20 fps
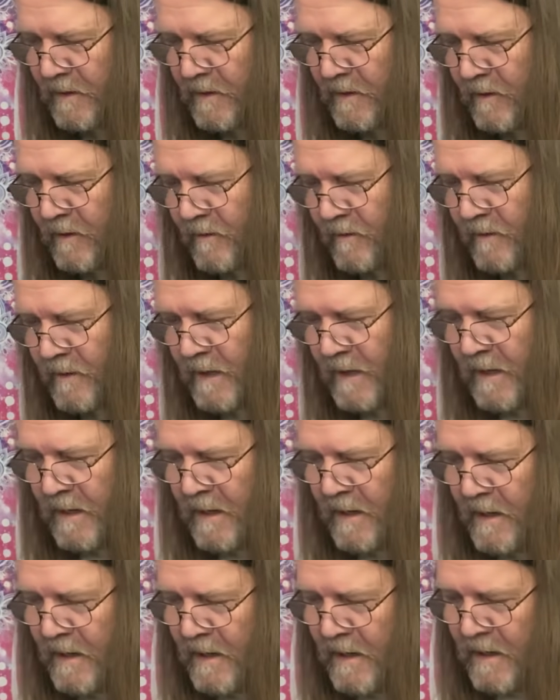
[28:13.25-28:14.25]
know,
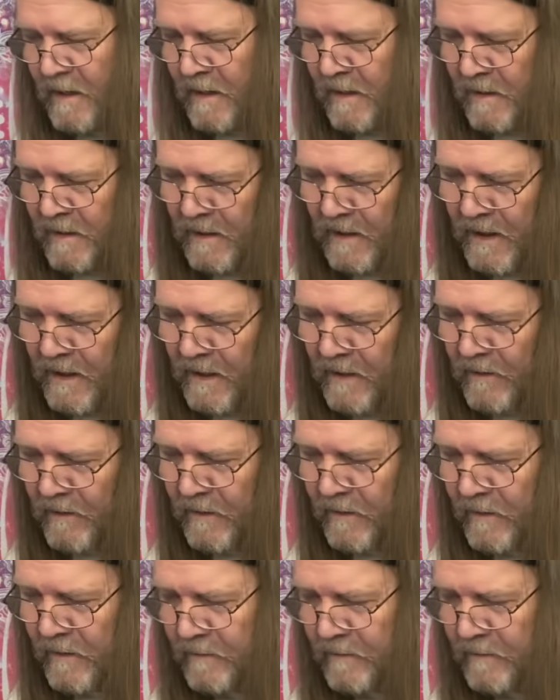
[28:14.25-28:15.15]
I don't know.